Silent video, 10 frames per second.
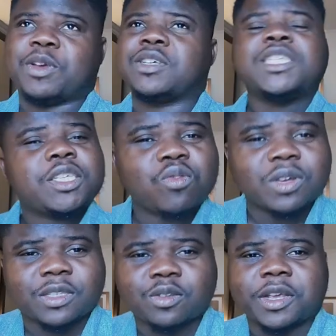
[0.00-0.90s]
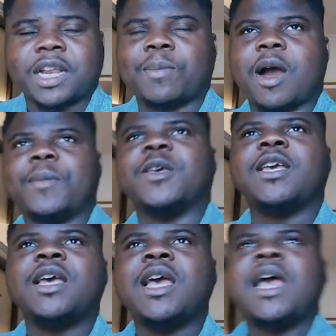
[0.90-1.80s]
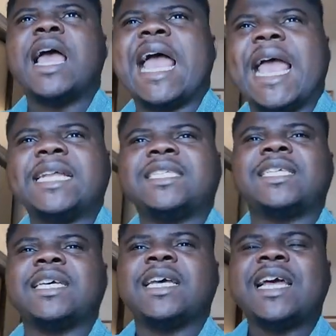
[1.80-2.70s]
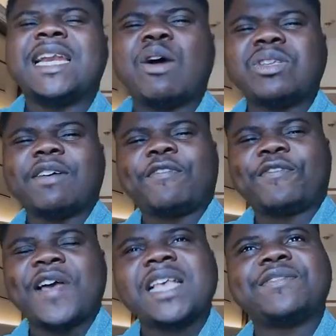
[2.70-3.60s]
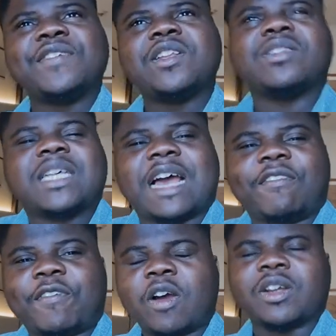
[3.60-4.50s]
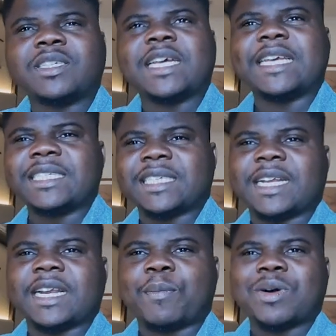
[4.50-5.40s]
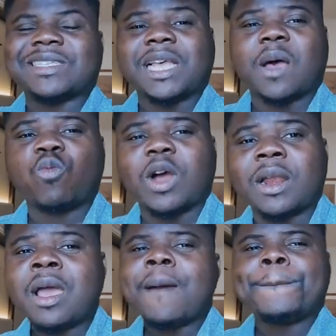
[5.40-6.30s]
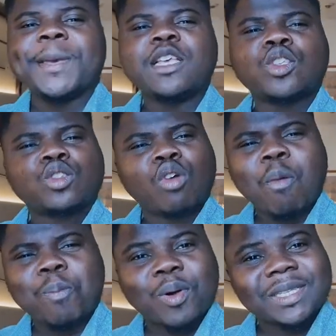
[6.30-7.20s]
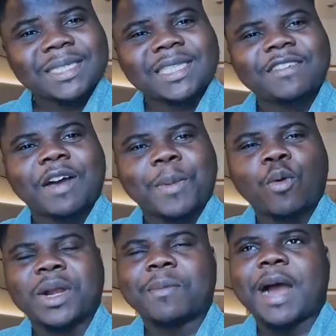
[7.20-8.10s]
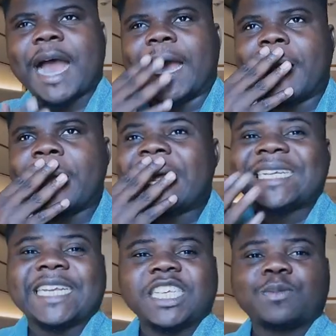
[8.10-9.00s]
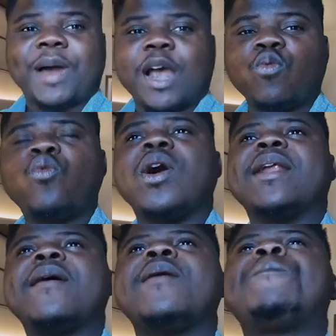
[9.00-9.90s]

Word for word: because she was talking about me. And that was the first video that I found on the internet about someone being so positive about Wode Maya, despite what